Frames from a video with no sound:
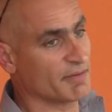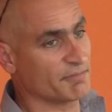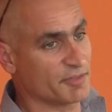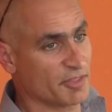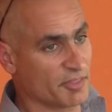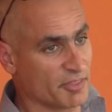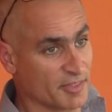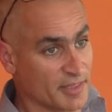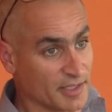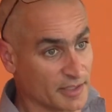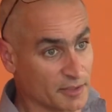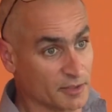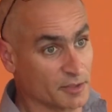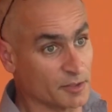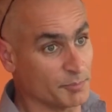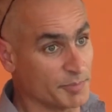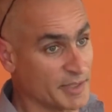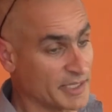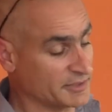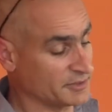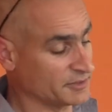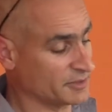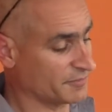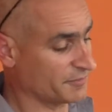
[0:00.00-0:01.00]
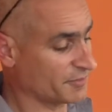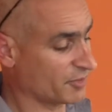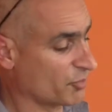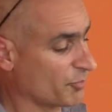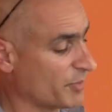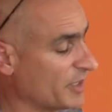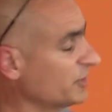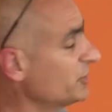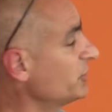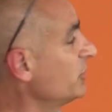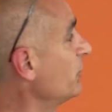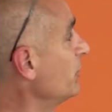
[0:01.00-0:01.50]
have this cyclical pattern of
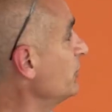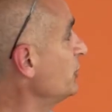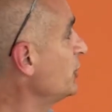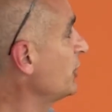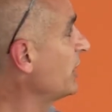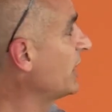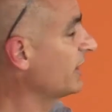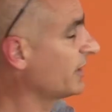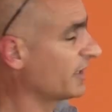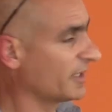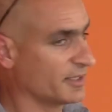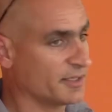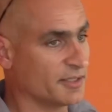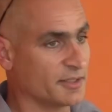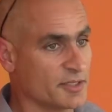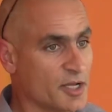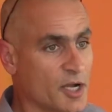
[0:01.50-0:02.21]
expression, which you can then